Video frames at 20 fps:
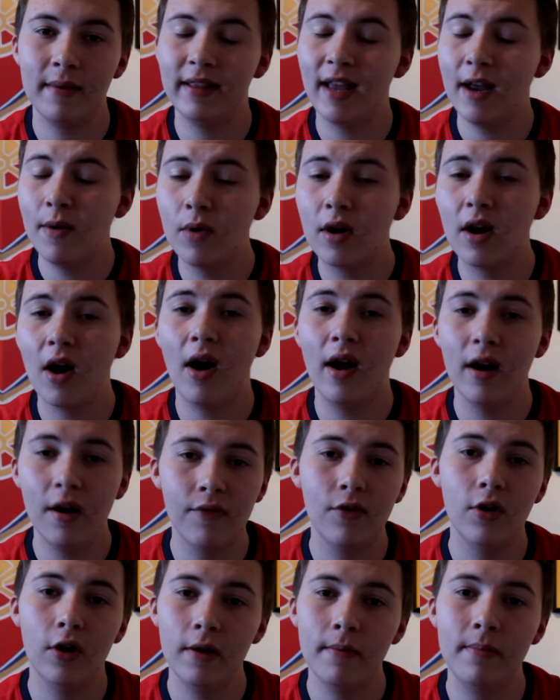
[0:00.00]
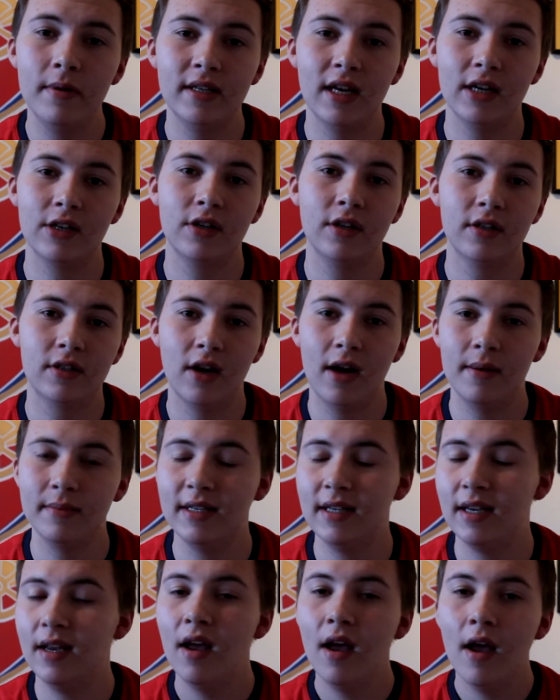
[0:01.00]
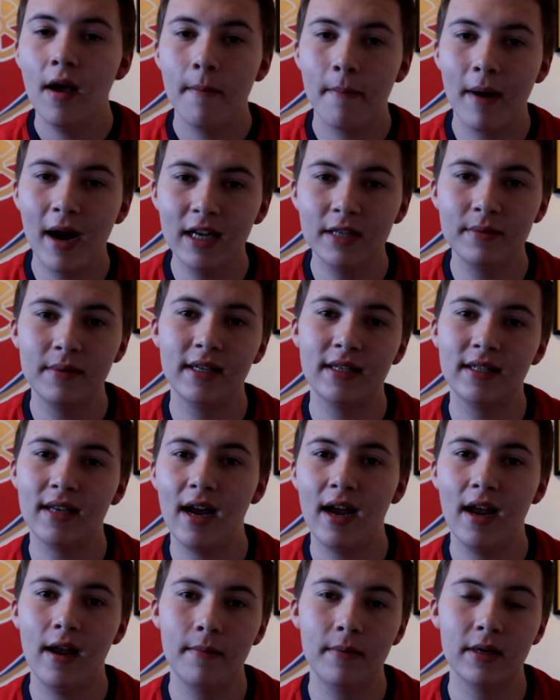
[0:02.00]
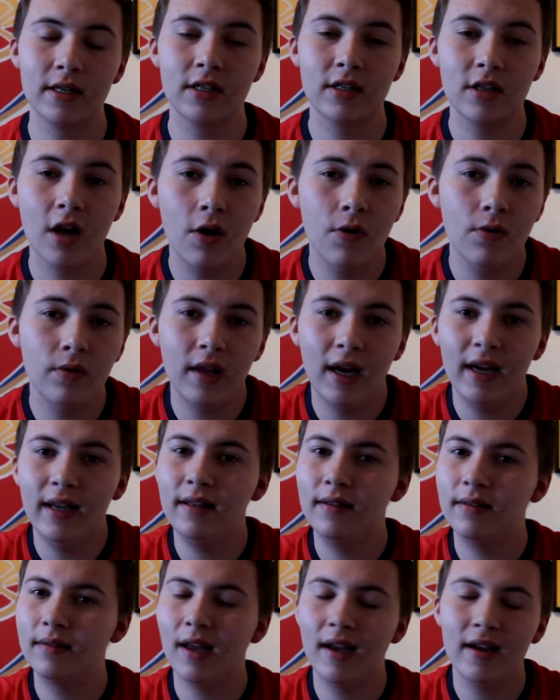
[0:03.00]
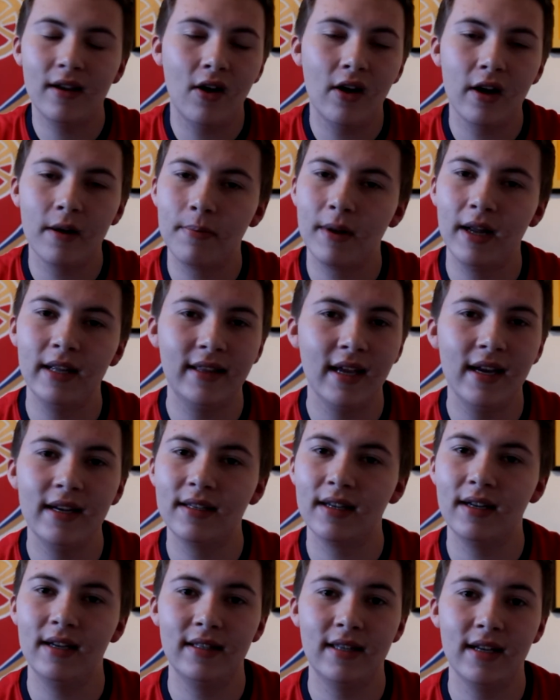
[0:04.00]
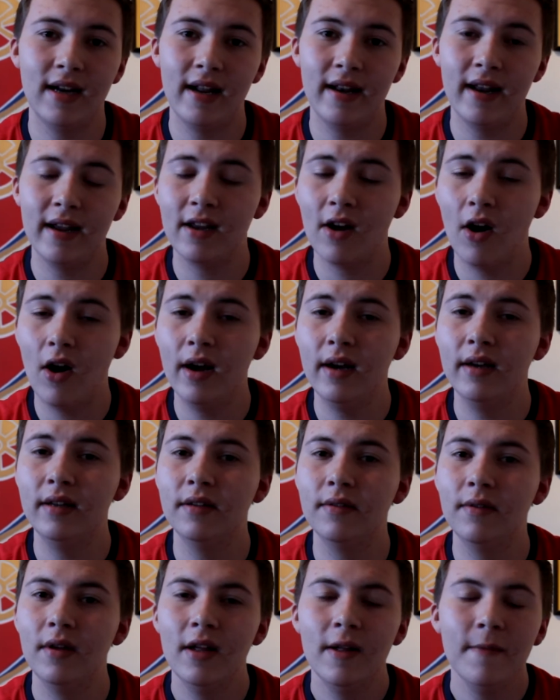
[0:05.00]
And they were kind of good in possession at times. It pains me to say it, but Stoke, they kind of played decently today. And they kind of,